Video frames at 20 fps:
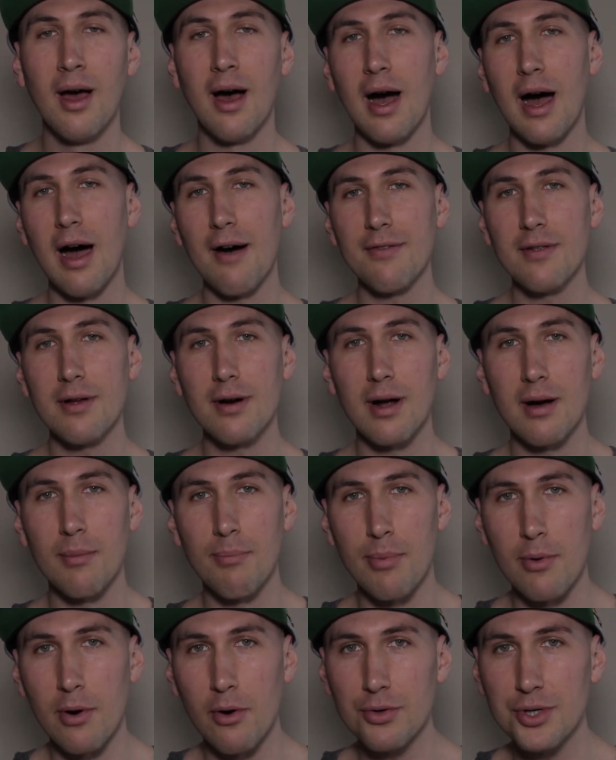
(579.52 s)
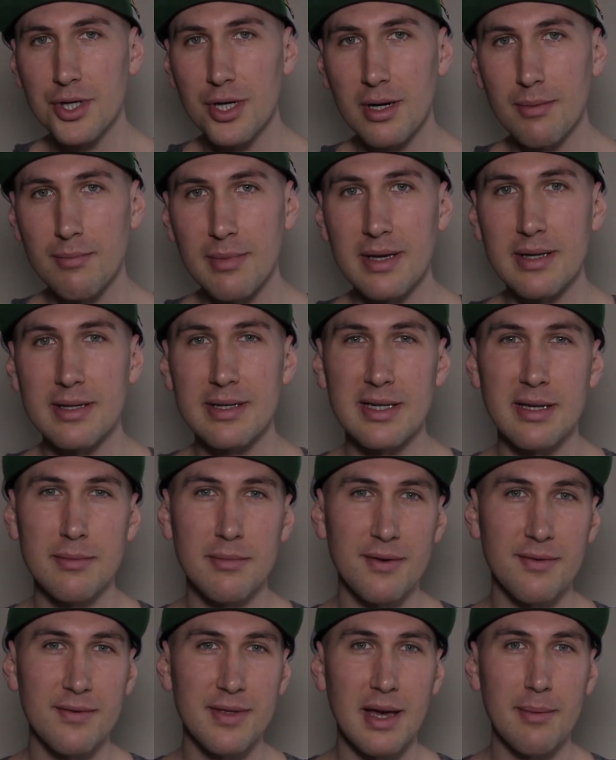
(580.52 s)
After approaching me, some
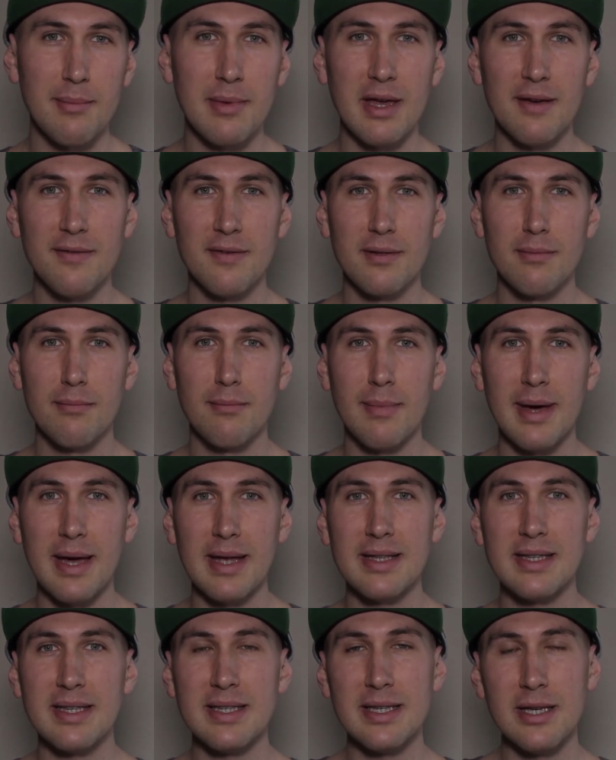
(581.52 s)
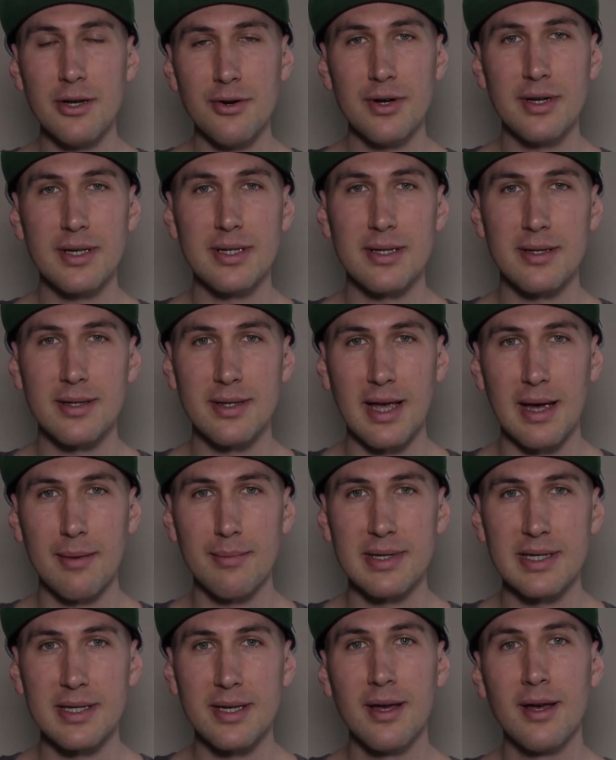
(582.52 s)
of them even made serious
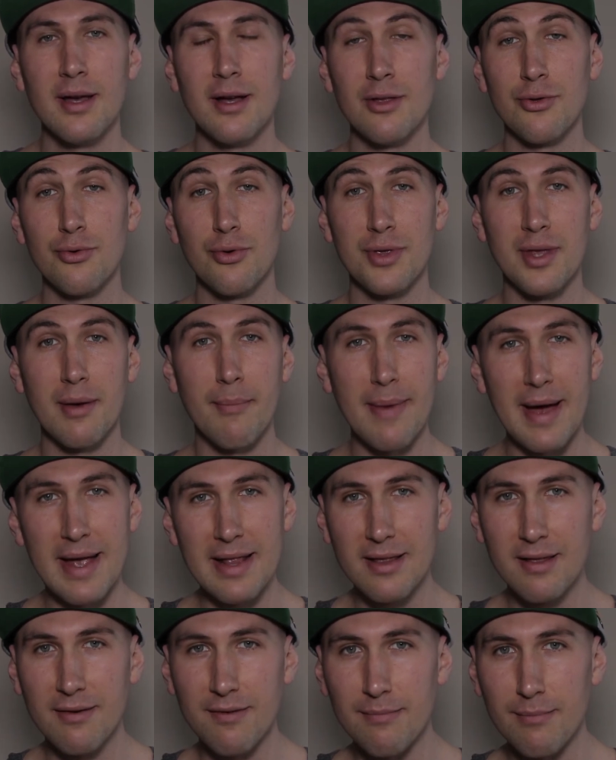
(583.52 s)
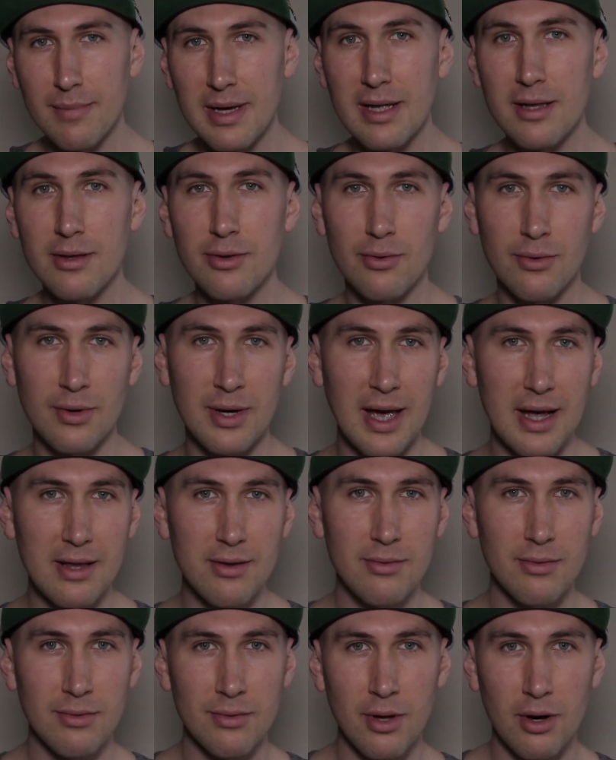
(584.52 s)
attempts to demand of me to
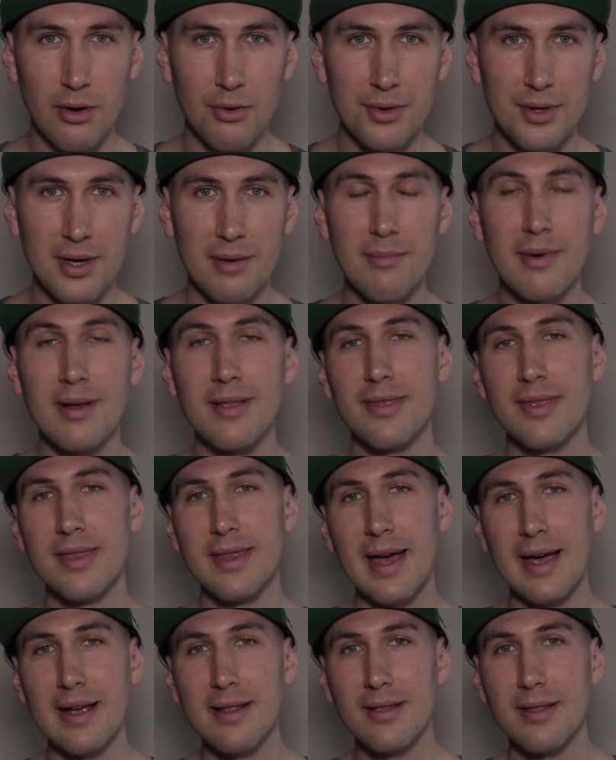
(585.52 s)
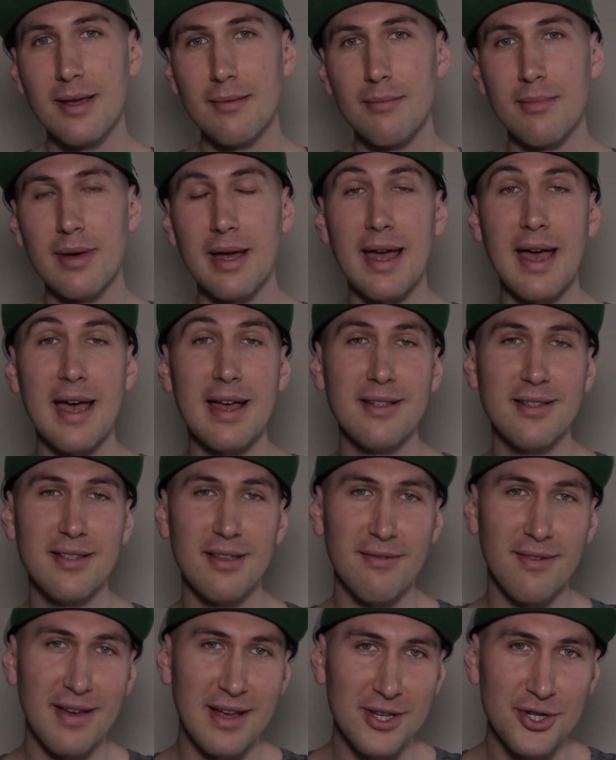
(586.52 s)
get to know them, date them and
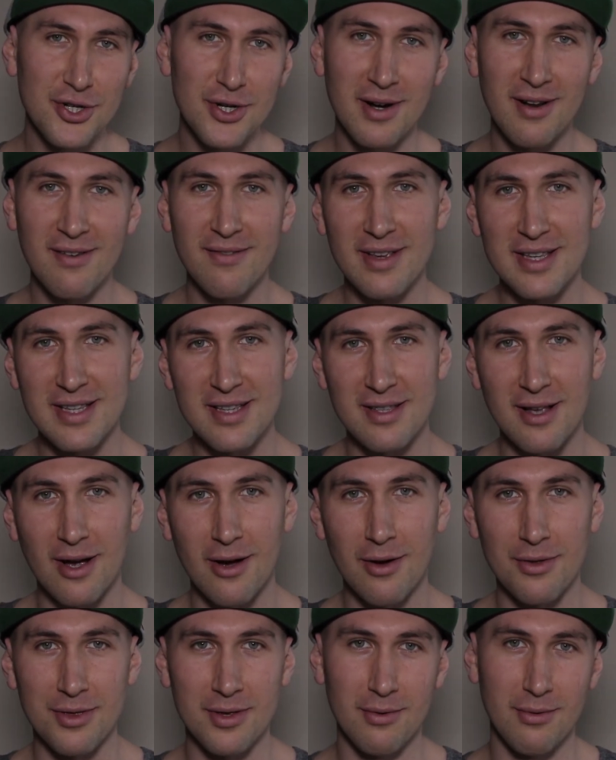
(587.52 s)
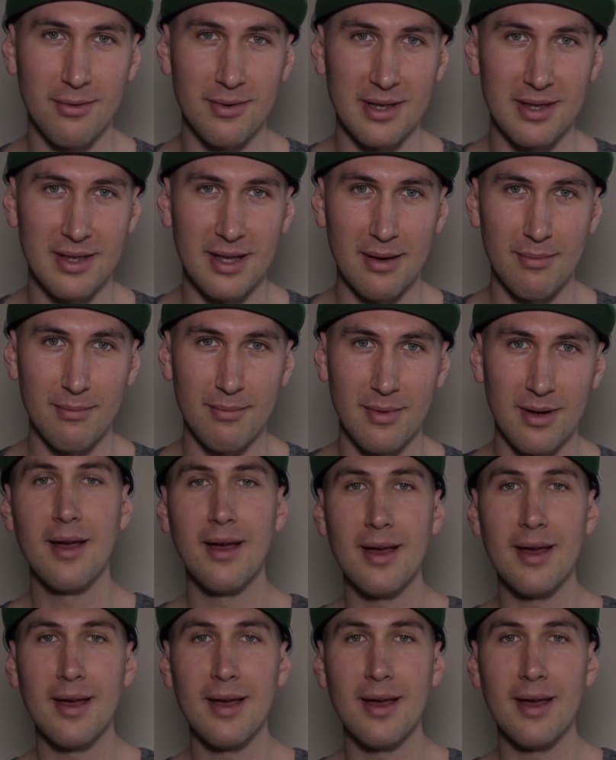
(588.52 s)
eventually visit a hotel with them.